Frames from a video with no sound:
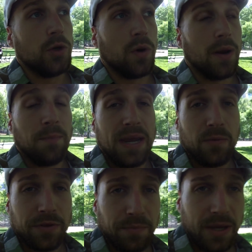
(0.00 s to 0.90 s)
you want to
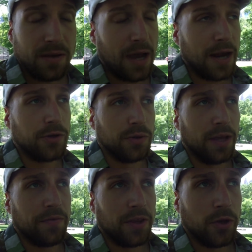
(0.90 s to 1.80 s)
meet with me, I
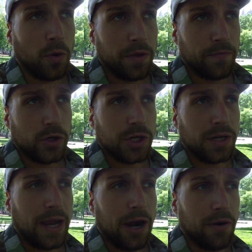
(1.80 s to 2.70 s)
do live in the Northern
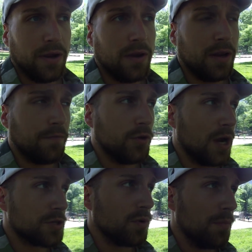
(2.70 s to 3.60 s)
Virginia area. And if
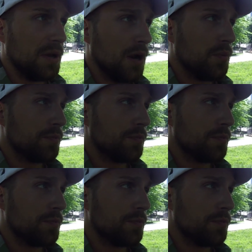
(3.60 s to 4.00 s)
you guys want to meet